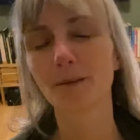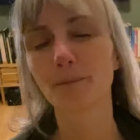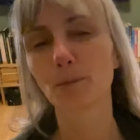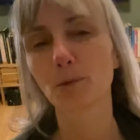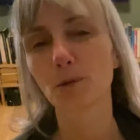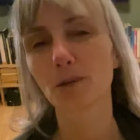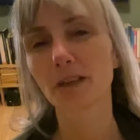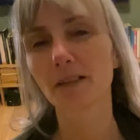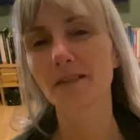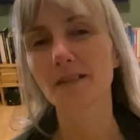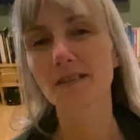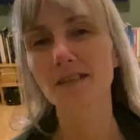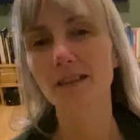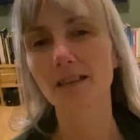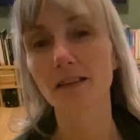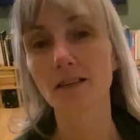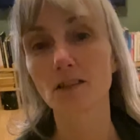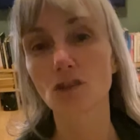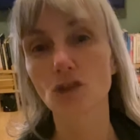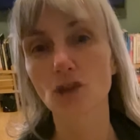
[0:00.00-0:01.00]
pulling the
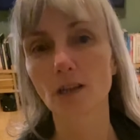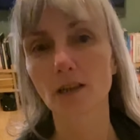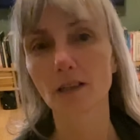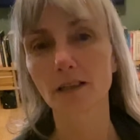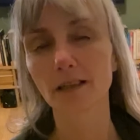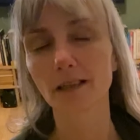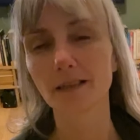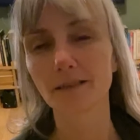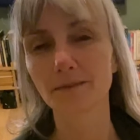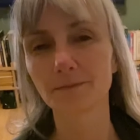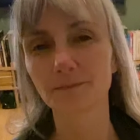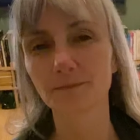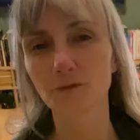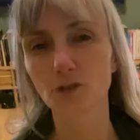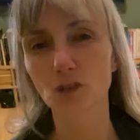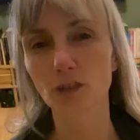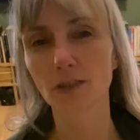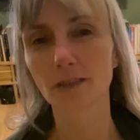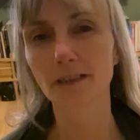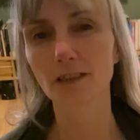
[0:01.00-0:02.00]
skin gently,
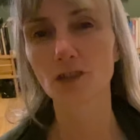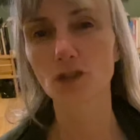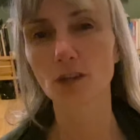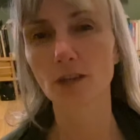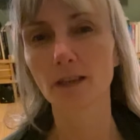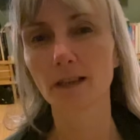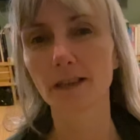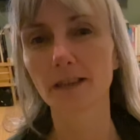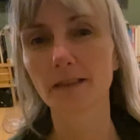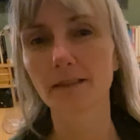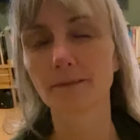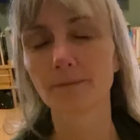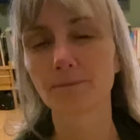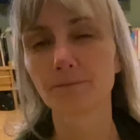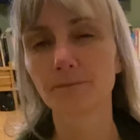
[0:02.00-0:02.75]
gently, gently,